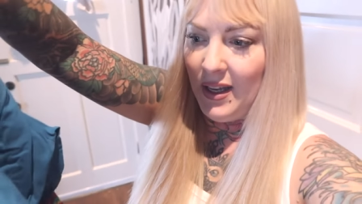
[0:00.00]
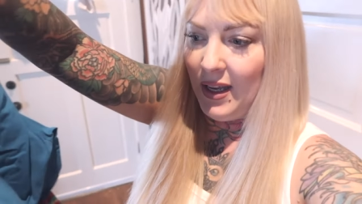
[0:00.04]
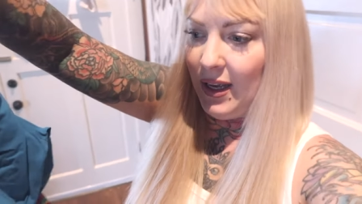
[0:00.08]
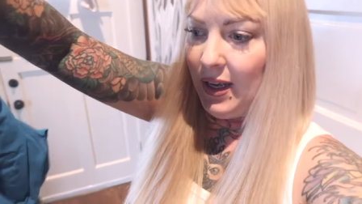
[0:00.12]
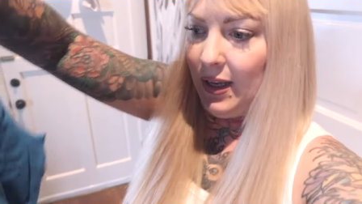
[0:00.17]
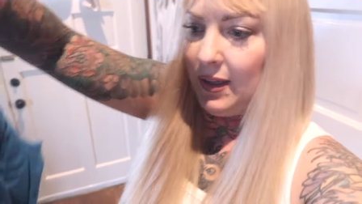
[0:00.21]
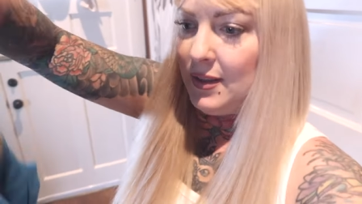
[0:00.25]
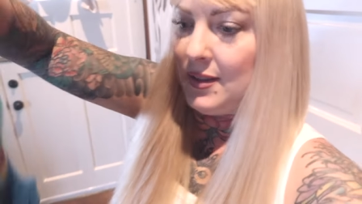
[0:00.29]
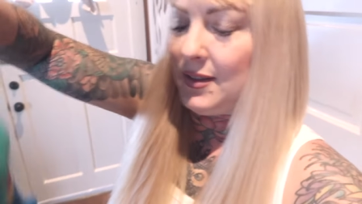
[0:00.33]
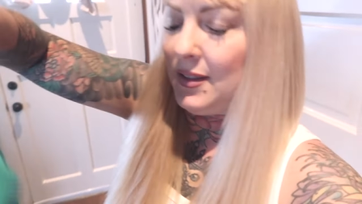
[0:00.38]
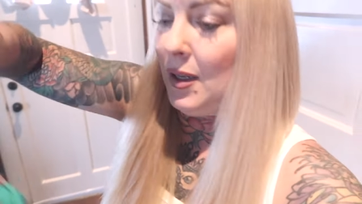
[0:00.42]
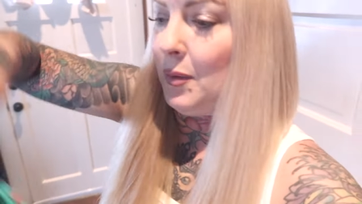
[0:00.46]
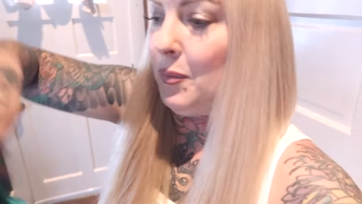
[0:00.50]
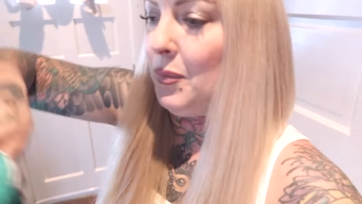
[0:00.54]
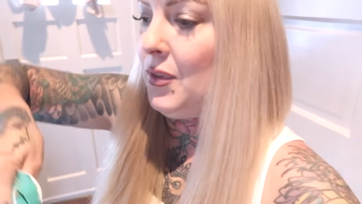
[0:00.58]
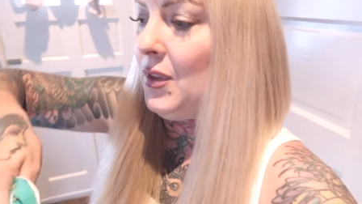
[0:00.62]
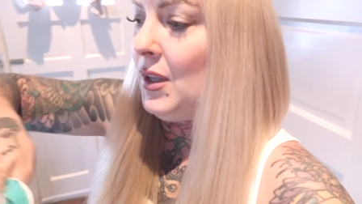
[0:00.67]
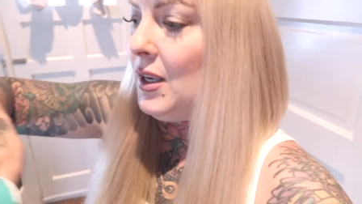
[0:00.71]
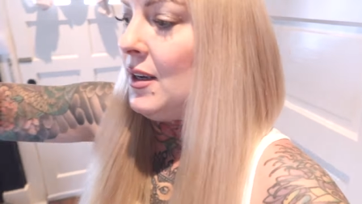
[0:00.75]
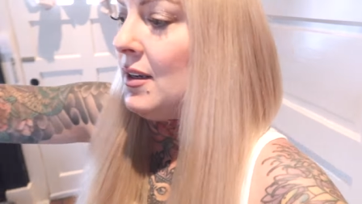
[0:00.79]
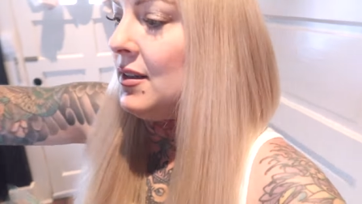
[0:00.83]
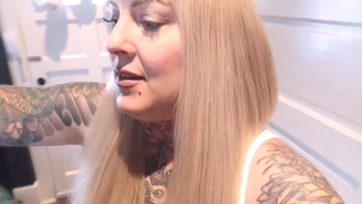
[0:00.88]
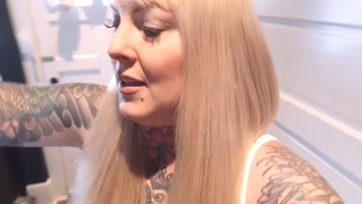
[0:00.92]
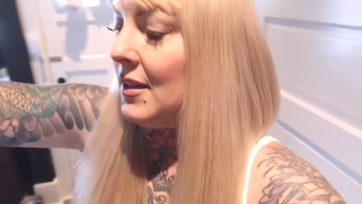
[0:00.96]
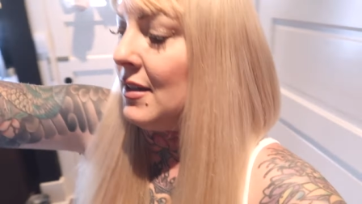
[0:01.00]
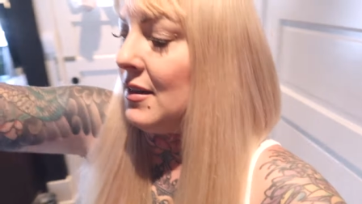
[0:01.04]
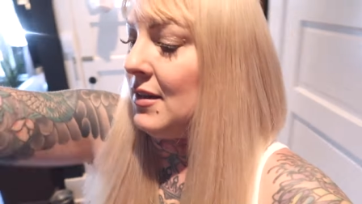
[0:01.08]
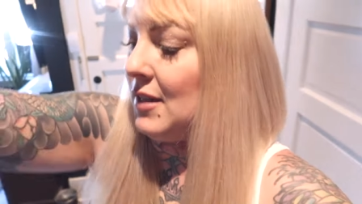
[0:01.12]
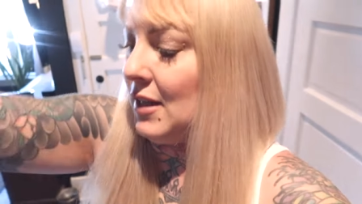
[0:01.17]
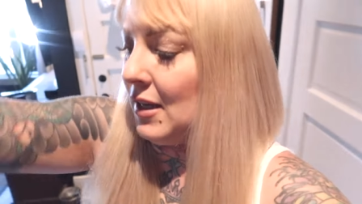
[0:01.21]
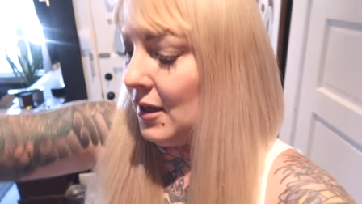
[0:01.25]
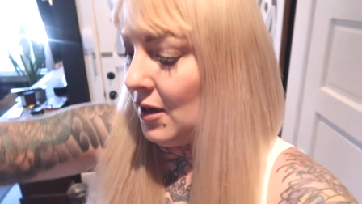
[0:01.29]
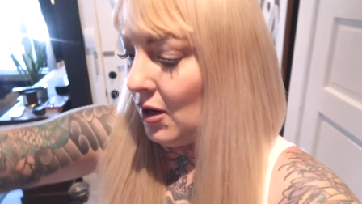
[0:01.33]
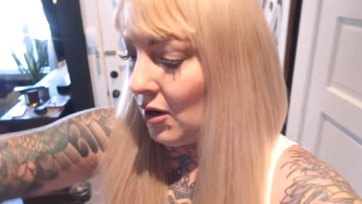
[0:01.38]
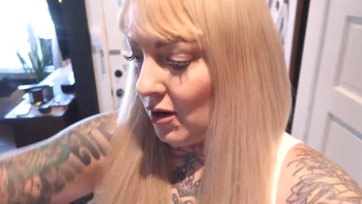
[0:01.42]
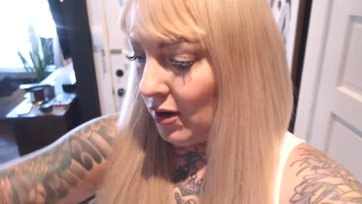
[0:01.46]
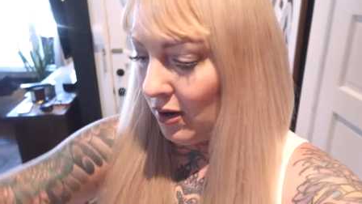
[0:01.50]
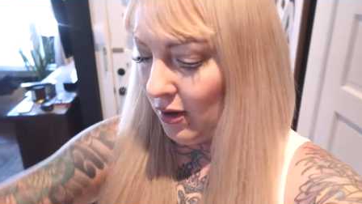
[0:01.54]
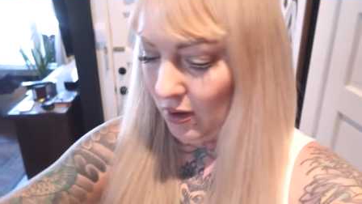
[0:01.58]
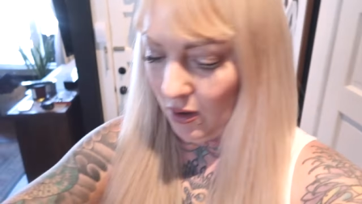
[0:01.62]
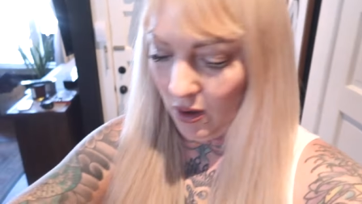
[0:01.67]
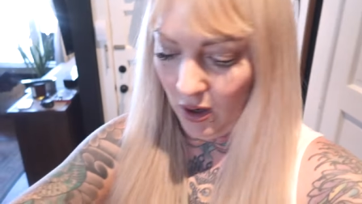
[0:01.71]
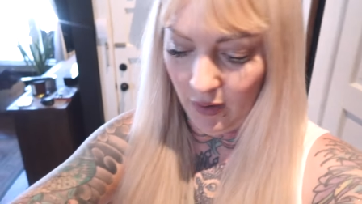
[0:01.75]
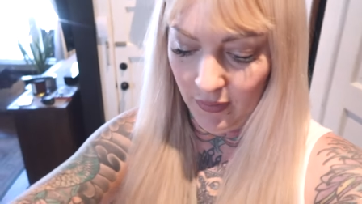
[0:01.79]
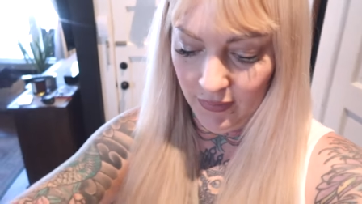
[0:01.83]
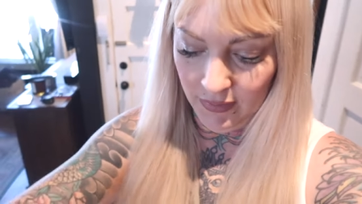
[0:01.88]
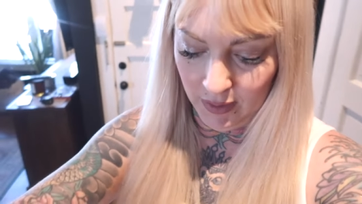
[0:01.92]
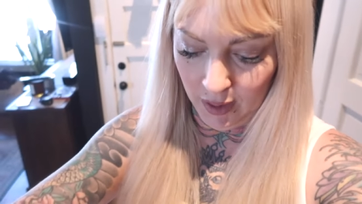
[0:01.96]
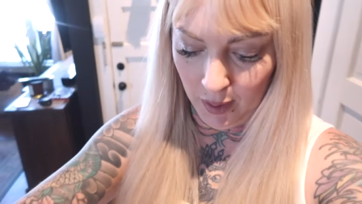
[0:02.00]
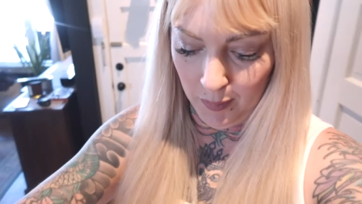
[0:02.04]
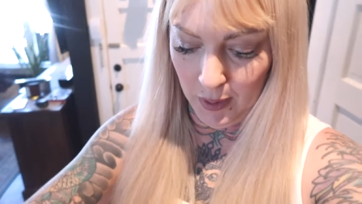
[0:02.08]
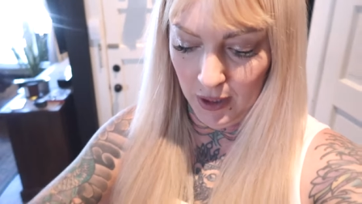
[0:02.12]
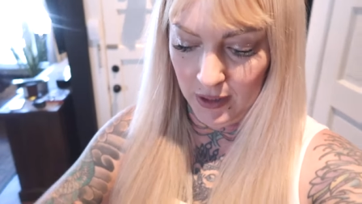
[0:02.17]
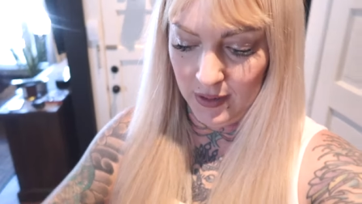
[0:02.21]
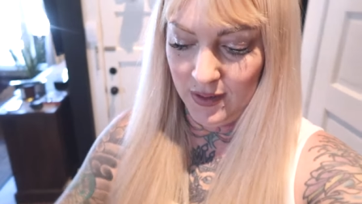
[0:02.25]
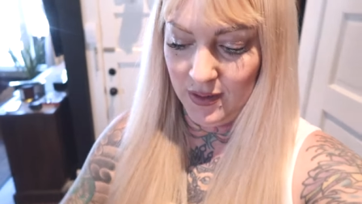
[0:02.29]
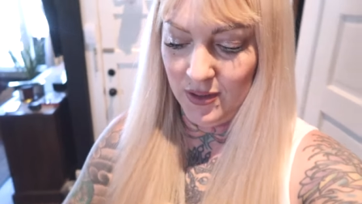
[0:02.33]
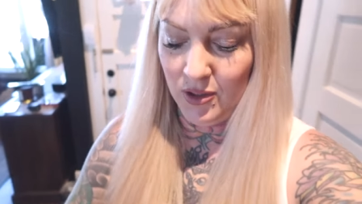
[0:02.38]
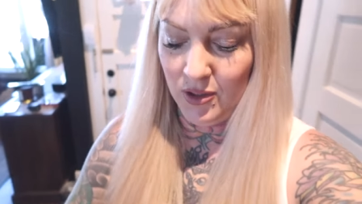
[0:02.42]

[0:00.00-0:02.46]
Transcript: and some things I think are off limits